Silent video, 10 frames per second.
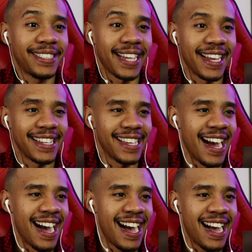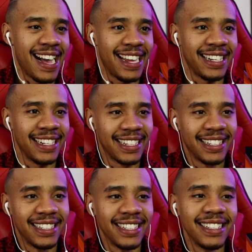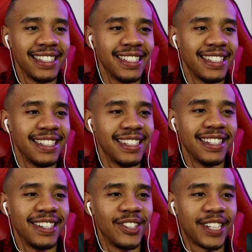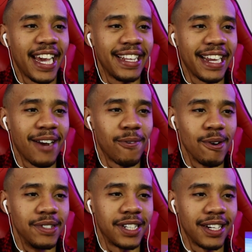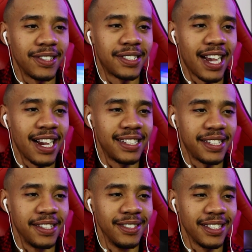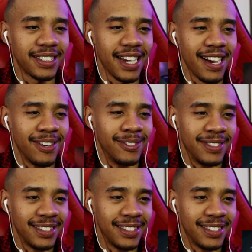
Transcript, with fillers: I yawned you, Eggman. Ah, okay, they got Rouge on their side too. Let's go.